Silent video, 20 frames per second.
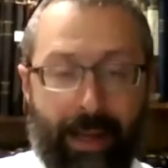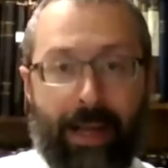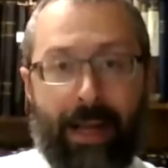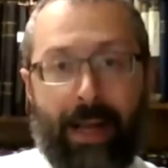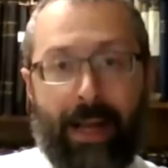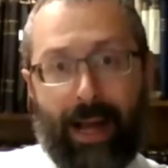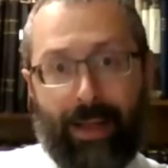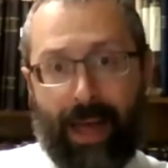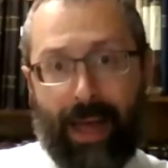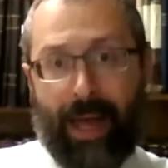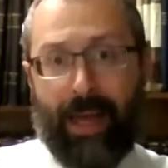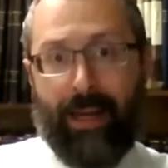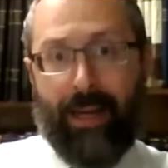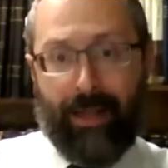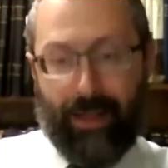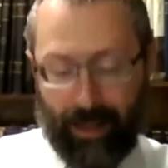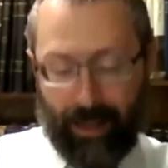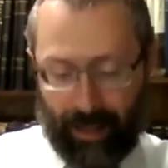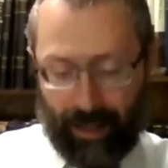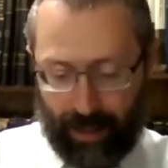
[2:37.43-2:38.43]
and then
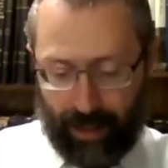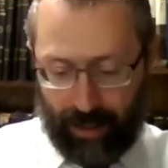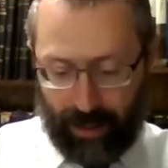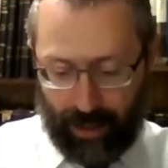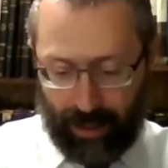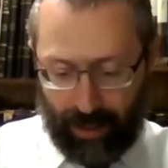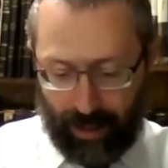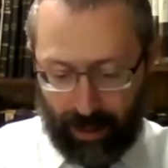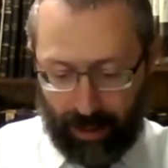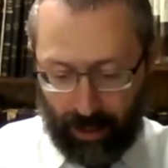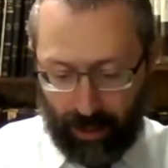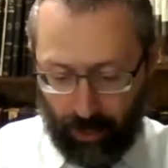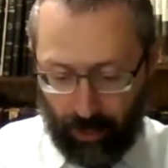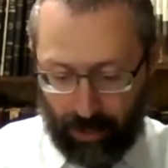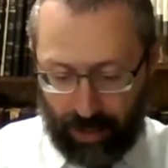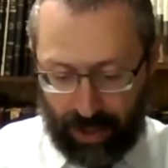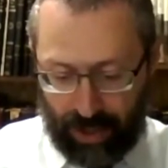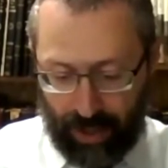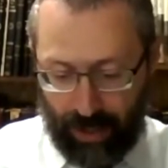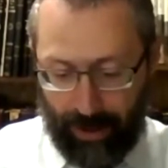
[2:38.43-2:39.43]
it
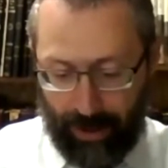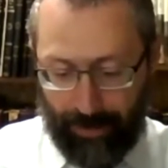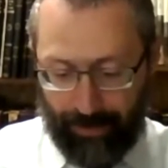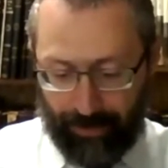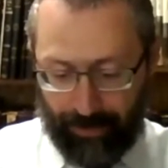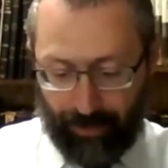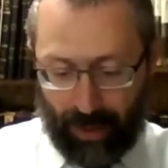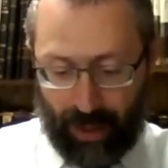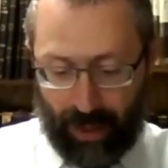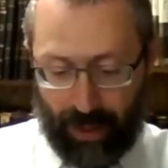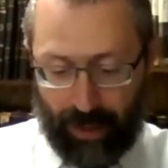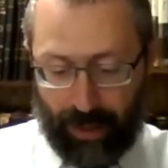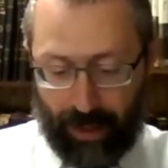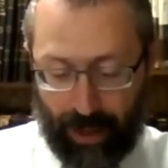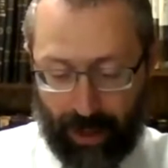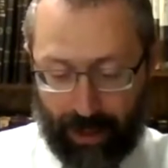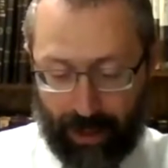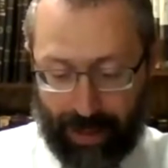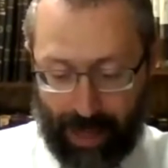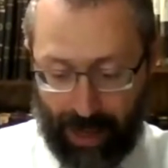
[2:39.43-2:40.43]
includes
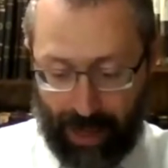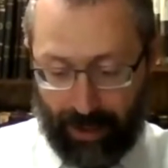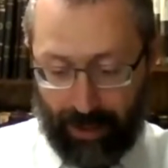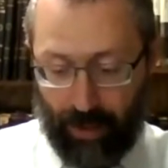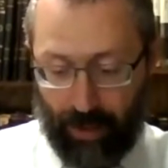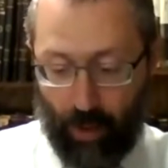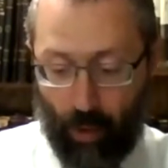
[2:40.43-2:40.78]
again.